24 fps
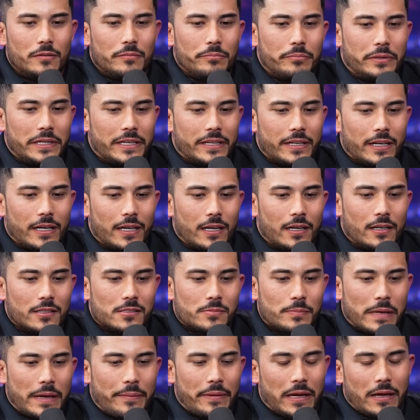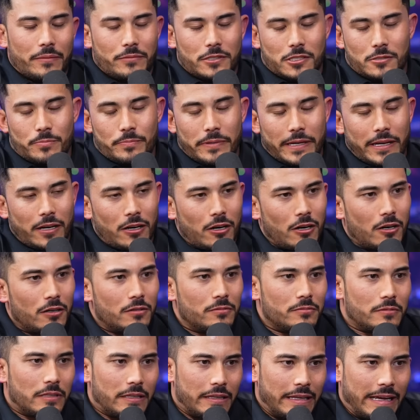because maybe I'm just better
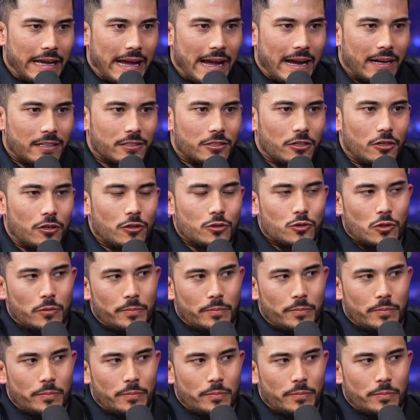than the actors,